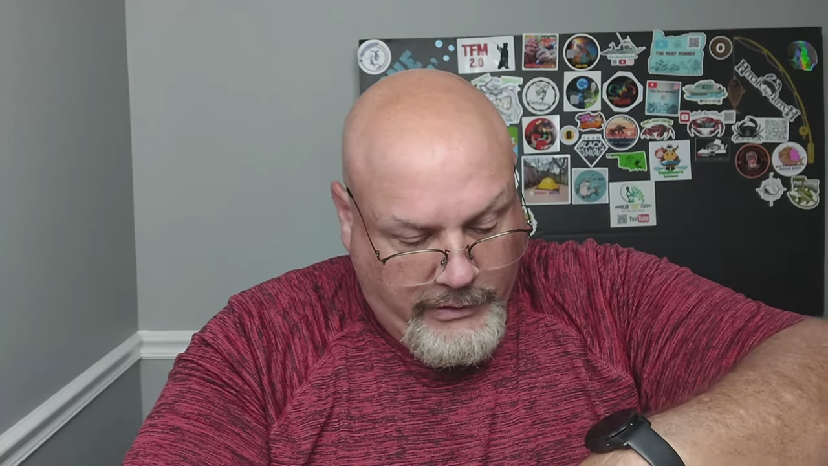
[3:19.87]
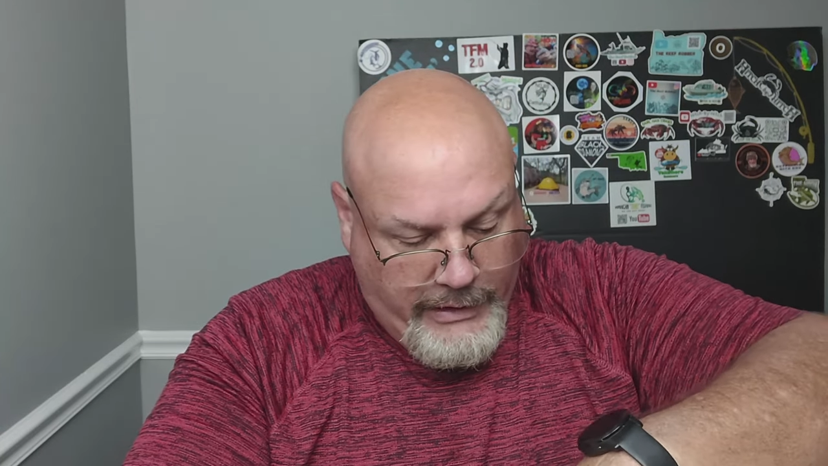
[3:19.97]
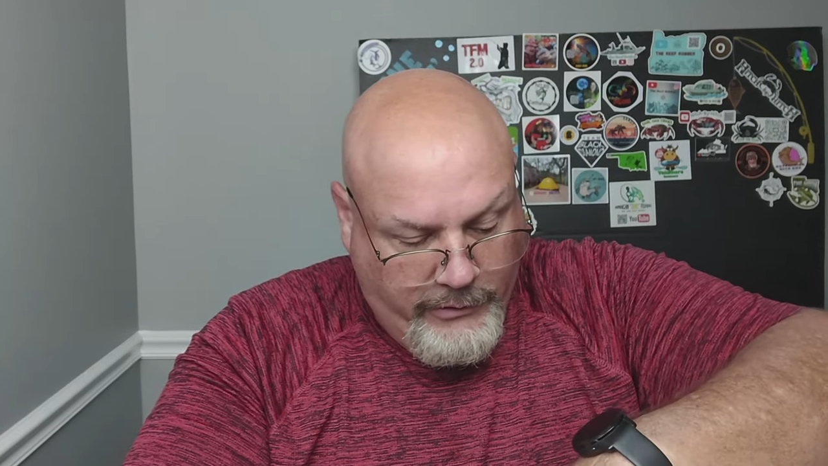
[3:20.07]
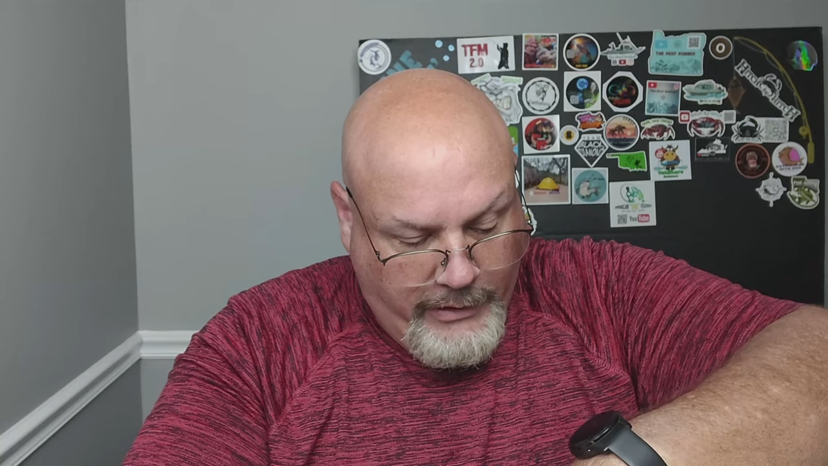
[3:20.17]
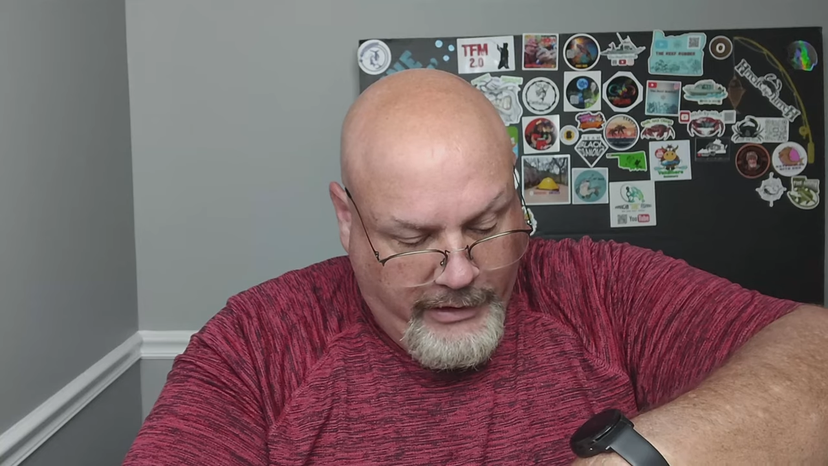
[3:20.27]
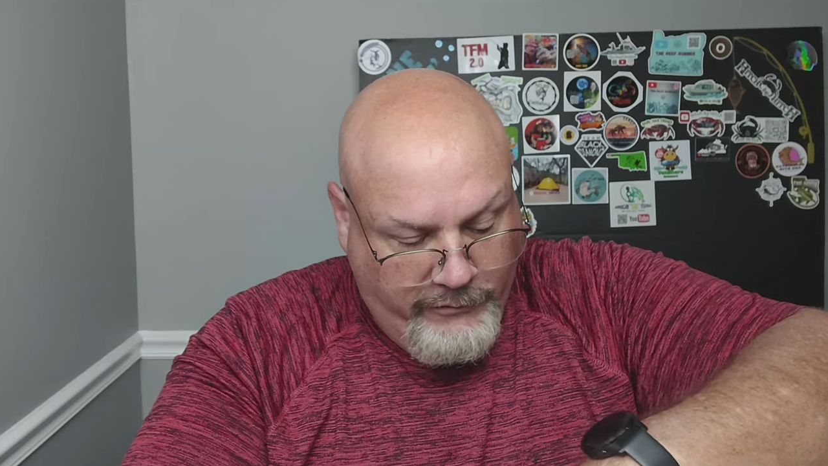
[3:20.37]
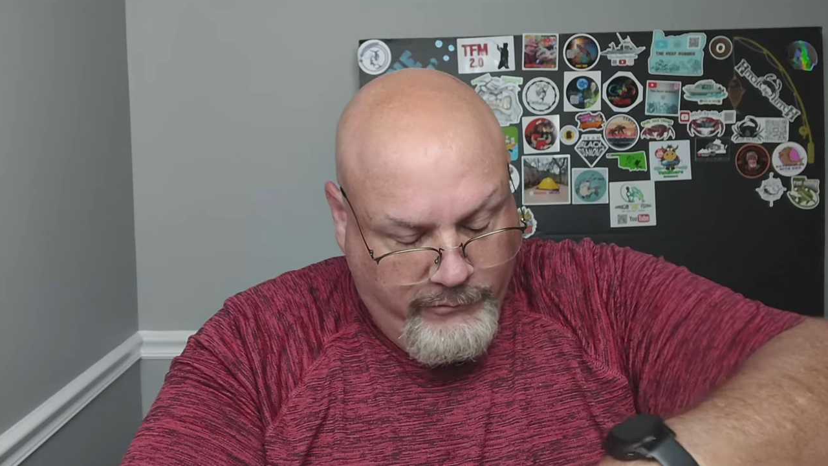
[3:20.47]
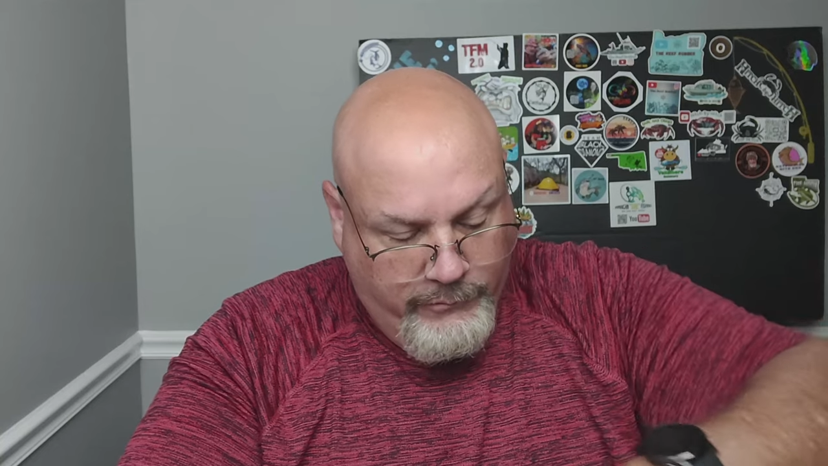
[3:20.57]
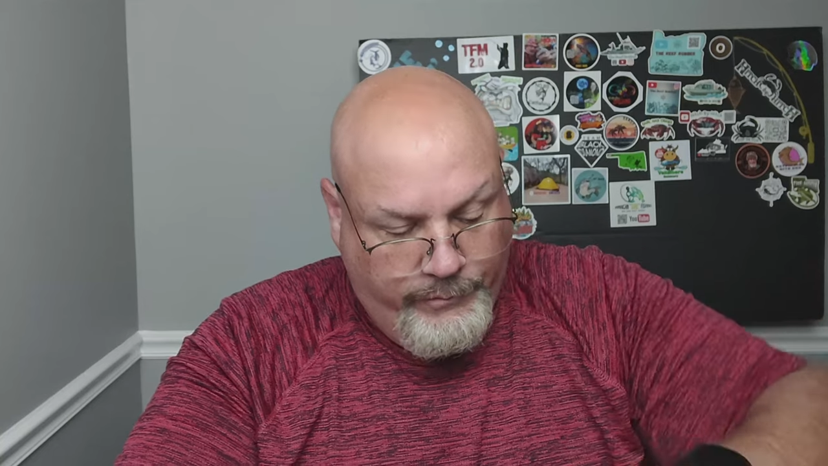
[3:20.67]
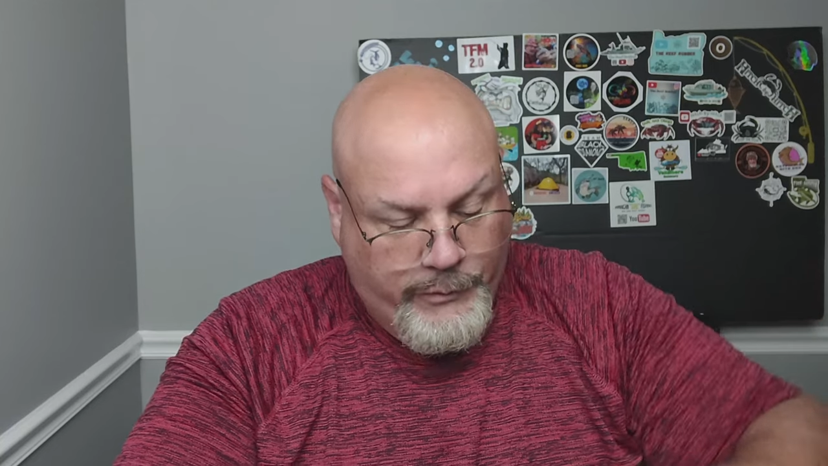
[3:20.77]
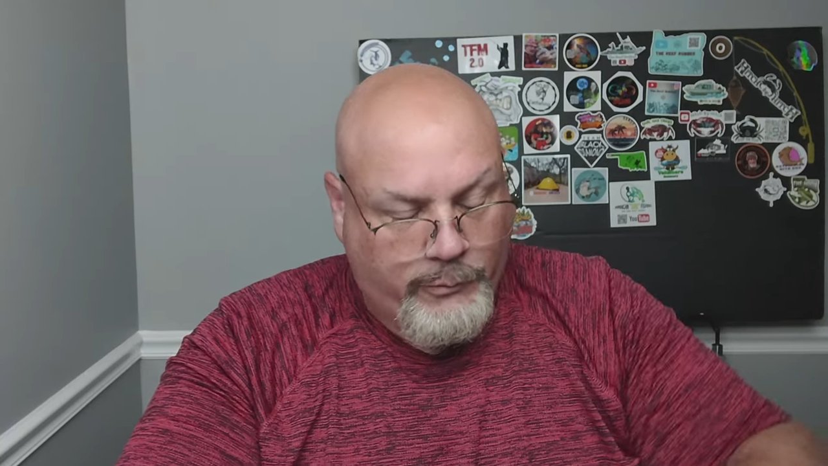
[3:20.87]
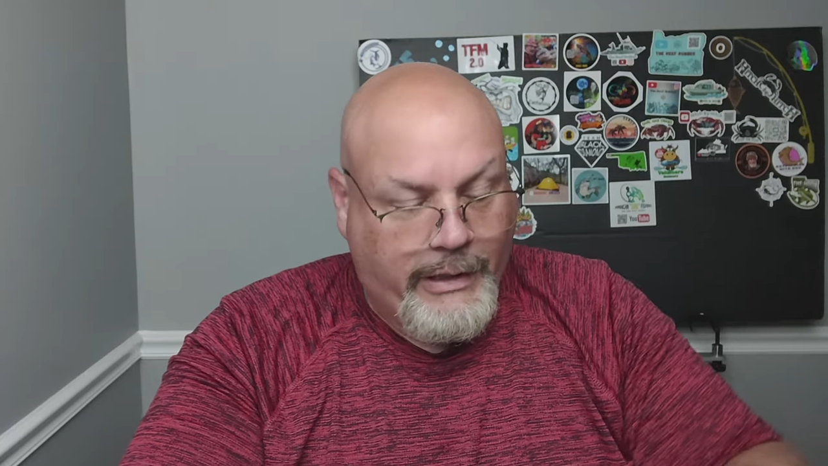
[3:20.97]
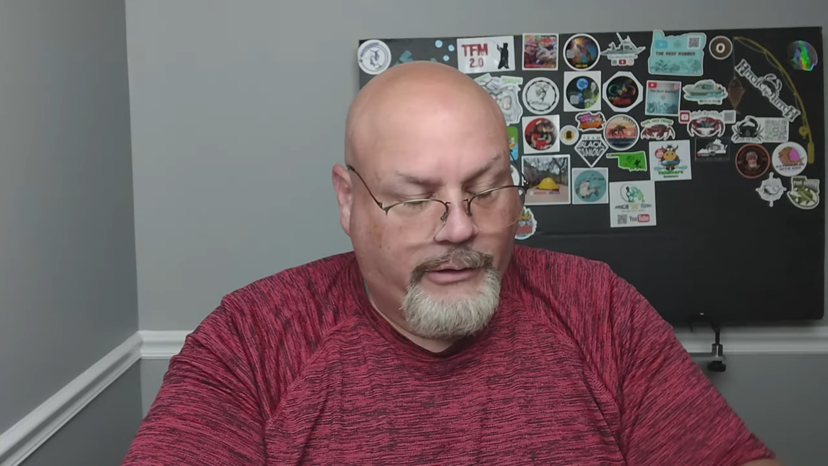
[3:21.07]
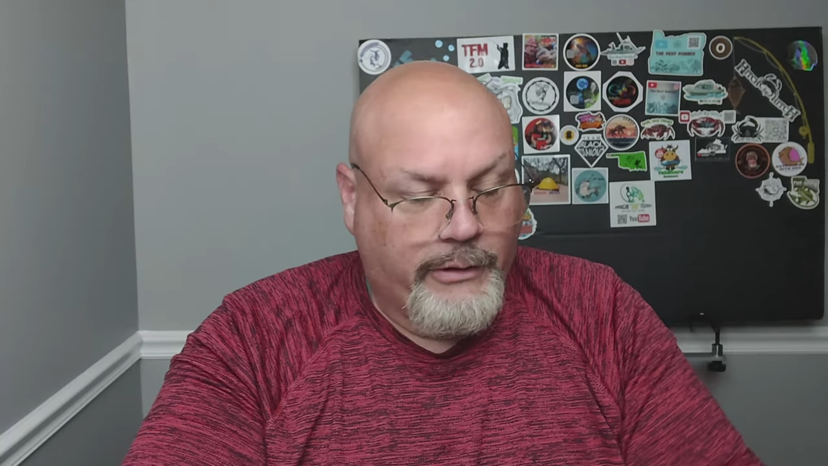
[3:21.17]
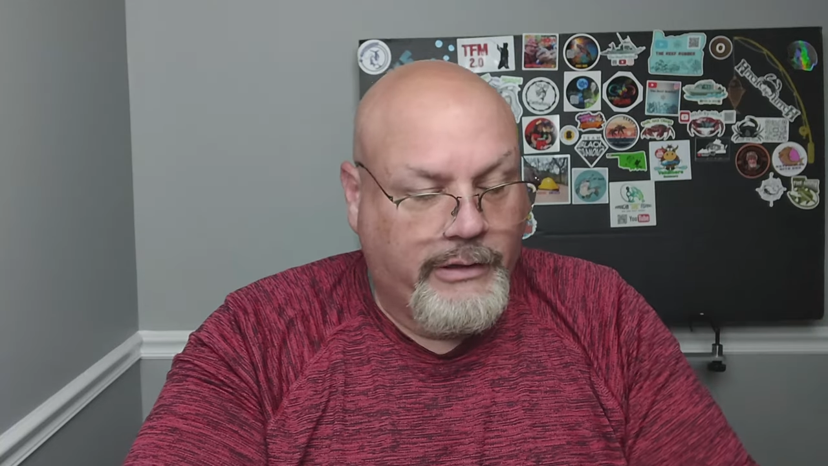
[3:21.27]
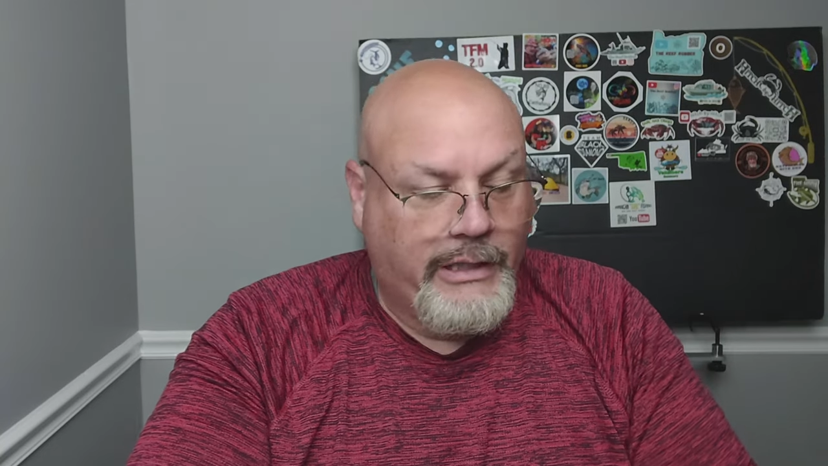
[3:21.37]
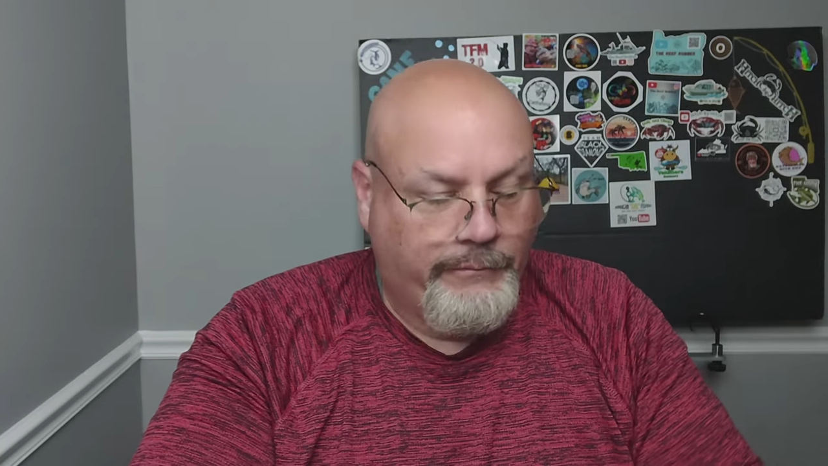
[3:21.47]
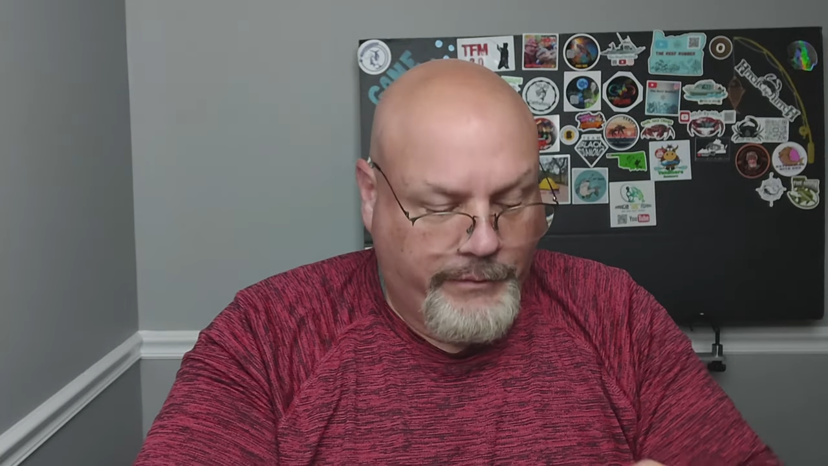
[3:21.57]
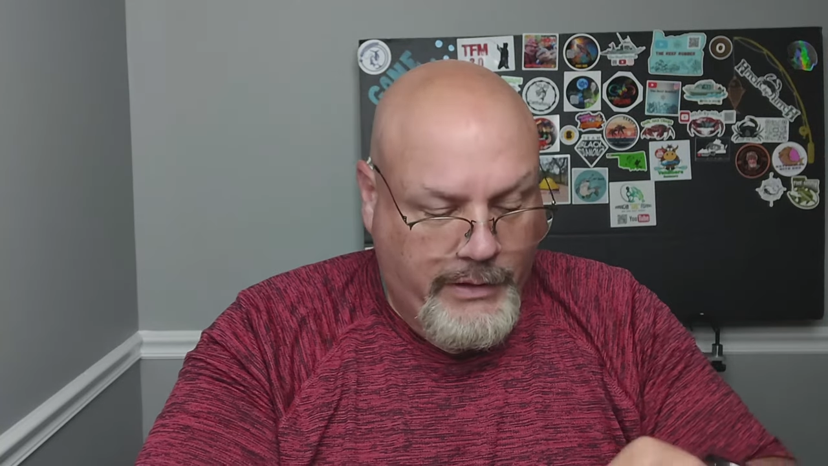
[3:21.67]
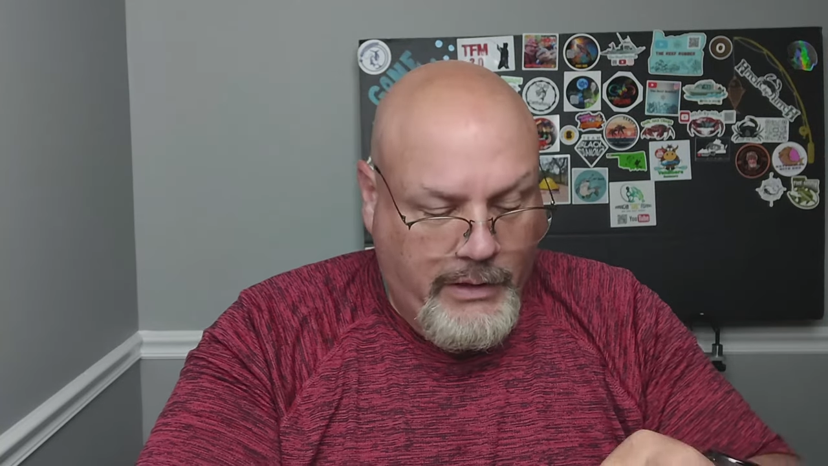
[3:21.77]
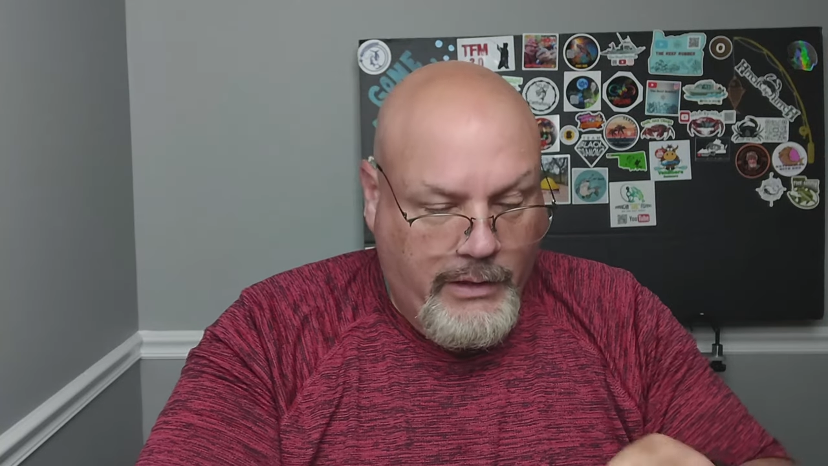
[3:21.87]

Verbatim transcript: tie your line right around it.